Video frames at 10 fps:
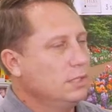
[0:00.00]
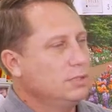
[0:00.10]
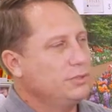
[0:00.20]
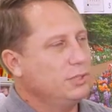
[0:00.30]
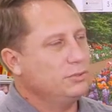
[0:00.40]

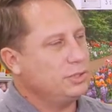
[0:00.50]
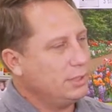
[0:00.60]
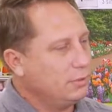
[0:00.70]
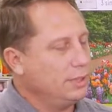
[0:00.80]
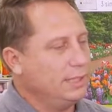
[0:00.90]
So
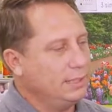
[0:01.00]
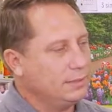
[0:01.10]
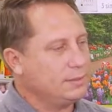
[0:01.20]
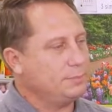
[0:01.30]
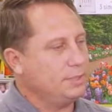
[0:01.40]
generally end
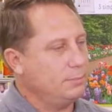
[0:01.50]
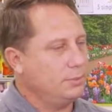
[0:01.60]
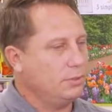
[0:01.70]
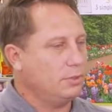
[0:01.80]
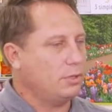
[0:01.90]
of
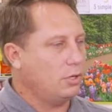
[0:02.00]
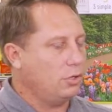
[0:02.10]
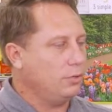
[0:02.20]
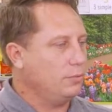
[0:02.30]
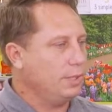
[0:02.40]
September
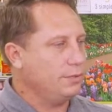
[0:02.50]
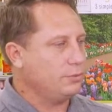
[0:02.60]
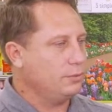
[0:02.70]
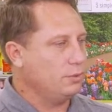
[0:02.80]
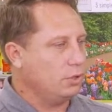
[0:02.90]
all the way
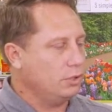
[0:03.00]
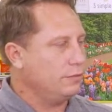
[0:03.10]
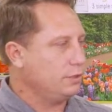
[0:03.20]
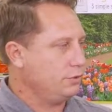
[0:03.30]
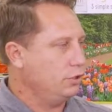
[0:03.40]
through all of
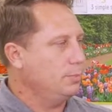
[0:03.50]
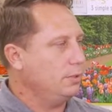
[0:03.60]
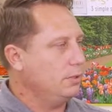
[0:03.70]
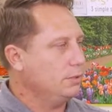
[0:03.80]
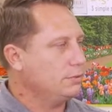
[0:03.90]

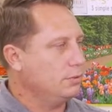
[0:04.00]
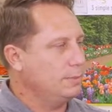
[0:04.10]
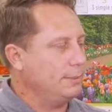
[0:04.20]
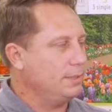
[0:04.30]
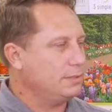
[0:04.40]
October. So
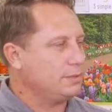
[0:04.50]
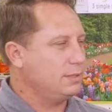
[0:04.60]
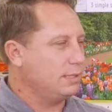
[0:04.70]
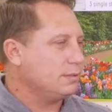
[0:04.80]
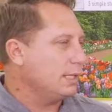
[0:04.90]
maybe a
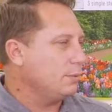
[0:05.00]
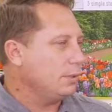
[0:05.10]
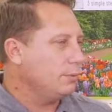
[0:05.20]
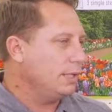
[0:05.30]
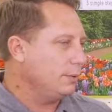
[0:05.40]

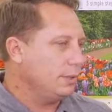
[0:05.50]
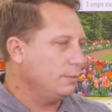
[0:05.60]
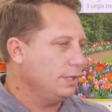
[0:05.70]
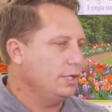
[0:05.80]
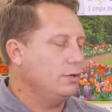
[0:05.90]
8 week
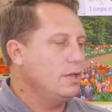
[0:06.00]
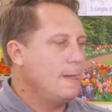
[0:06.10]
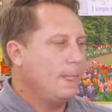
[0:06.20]
window.